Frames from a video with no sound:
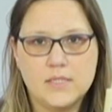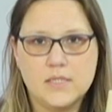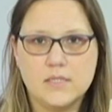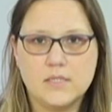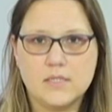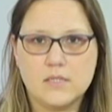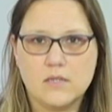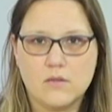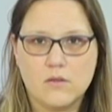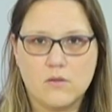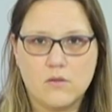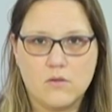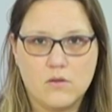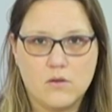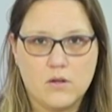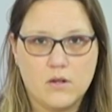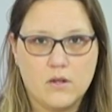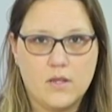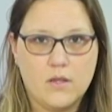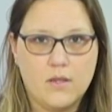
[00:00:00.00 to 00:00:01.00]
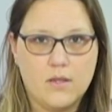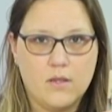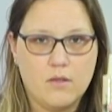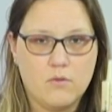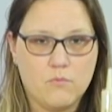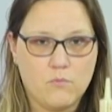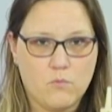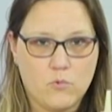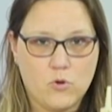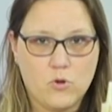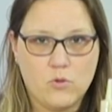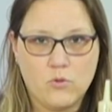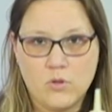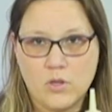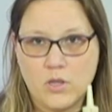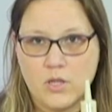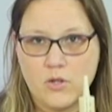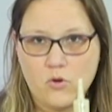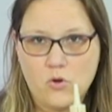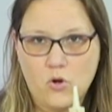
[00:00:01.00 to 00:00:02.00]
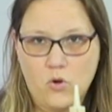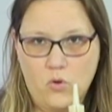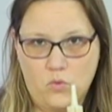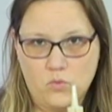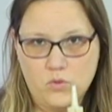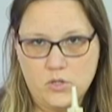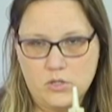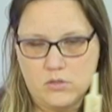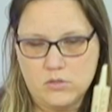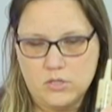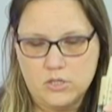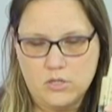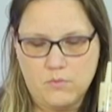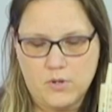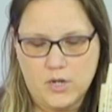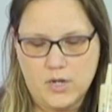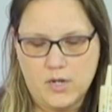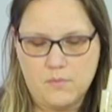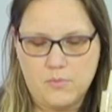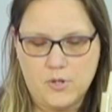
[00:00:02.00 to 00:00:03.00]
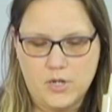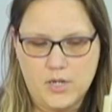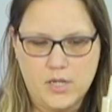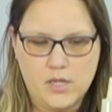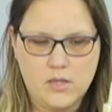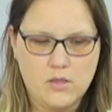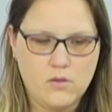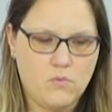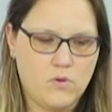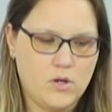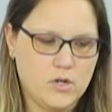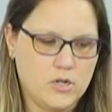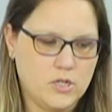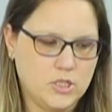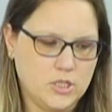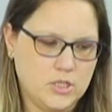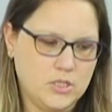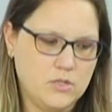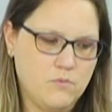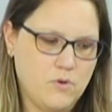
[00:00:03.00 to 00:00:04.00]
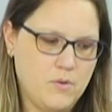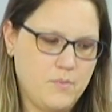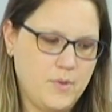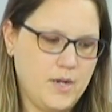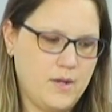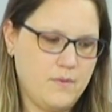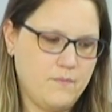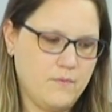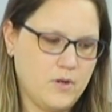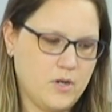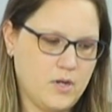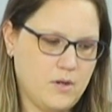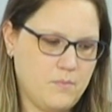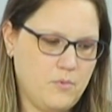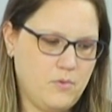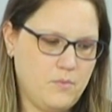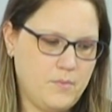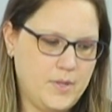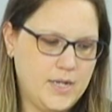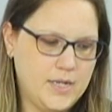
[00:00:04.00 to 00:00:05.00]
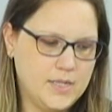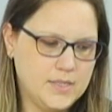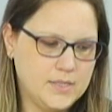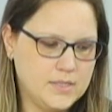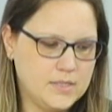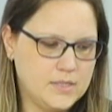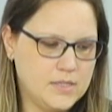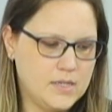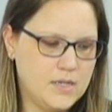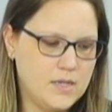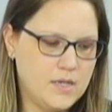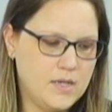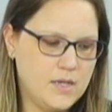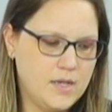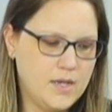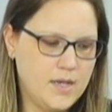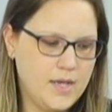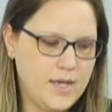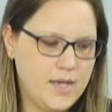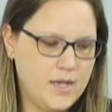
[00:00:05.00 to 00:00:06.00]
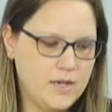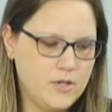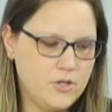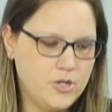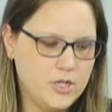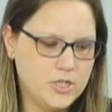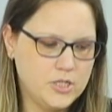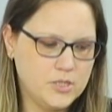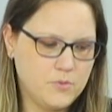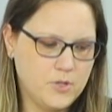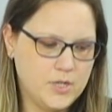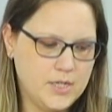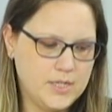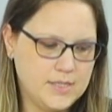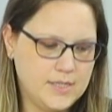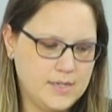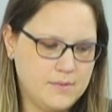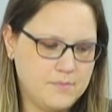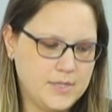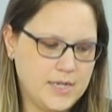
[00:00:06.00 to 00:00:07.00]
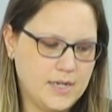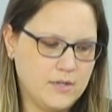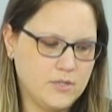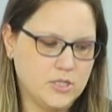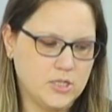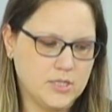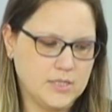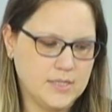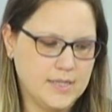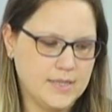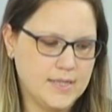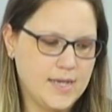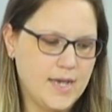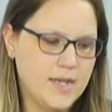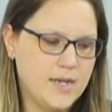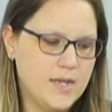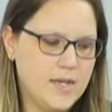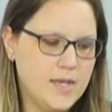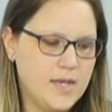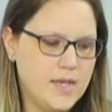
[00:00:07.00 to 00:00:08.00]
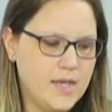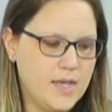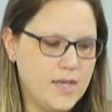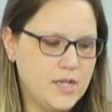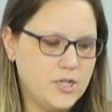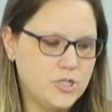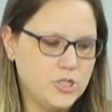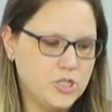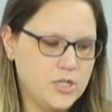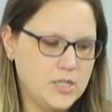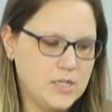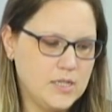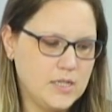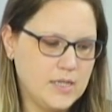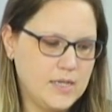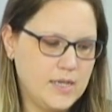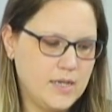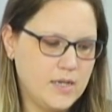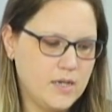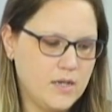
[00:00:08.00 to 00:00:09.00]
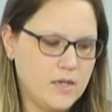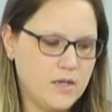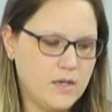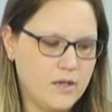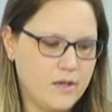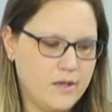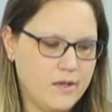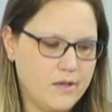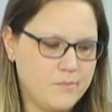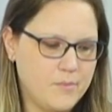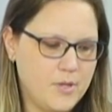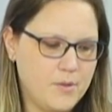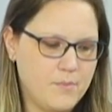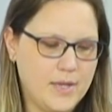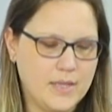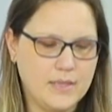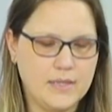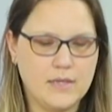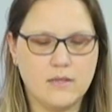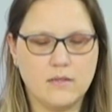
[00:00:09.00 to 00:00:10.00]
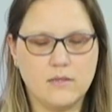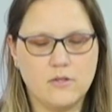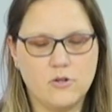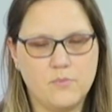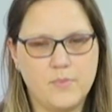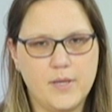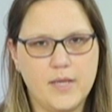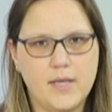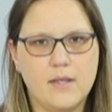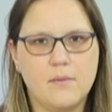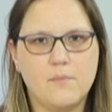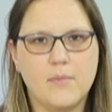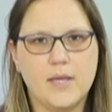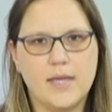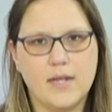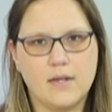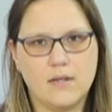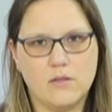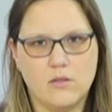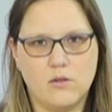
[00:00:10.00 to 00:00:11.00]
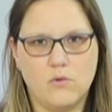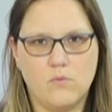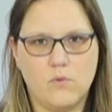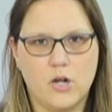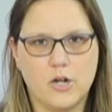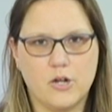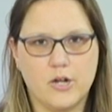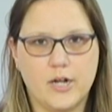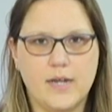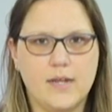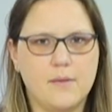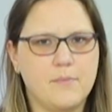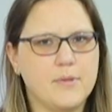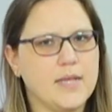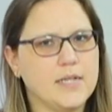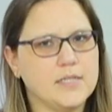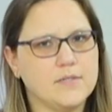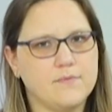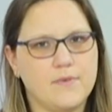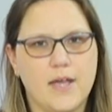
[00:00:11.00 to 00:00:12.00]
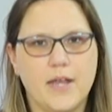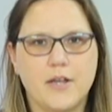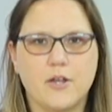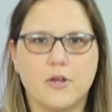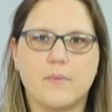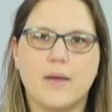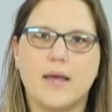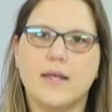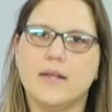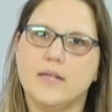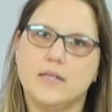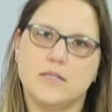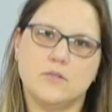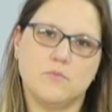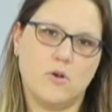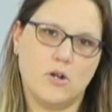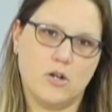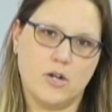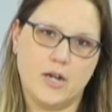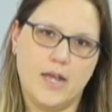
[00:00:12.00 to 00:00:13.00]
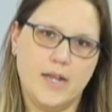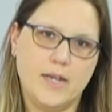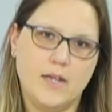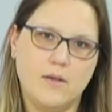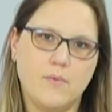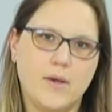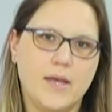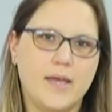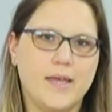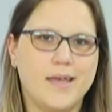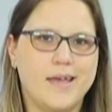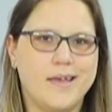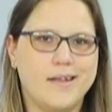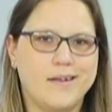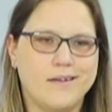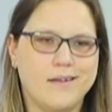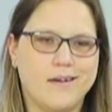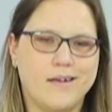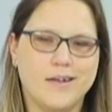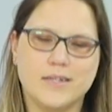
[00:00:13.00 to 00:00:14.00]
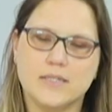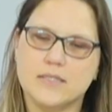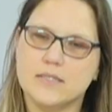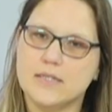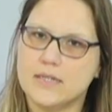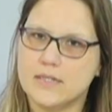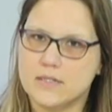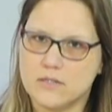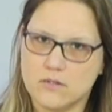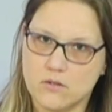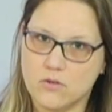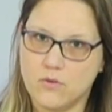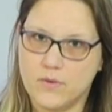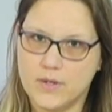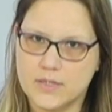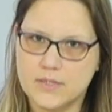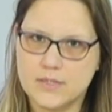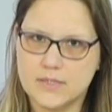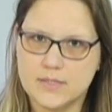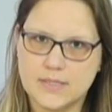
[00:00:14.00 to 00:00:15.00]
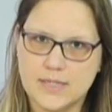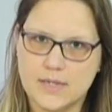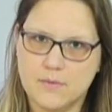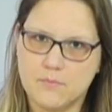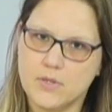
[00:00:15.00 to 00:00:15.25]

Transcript: is a little cold, so we're gonna put it in the water just to warm it up for a couple of minutes. And you can just put it tip down just like that. It shouldn't leak. It might leak a little bit, it might get a little water in it, but that's fine. Your pet needs water anyway. And honestly, it's all going to the same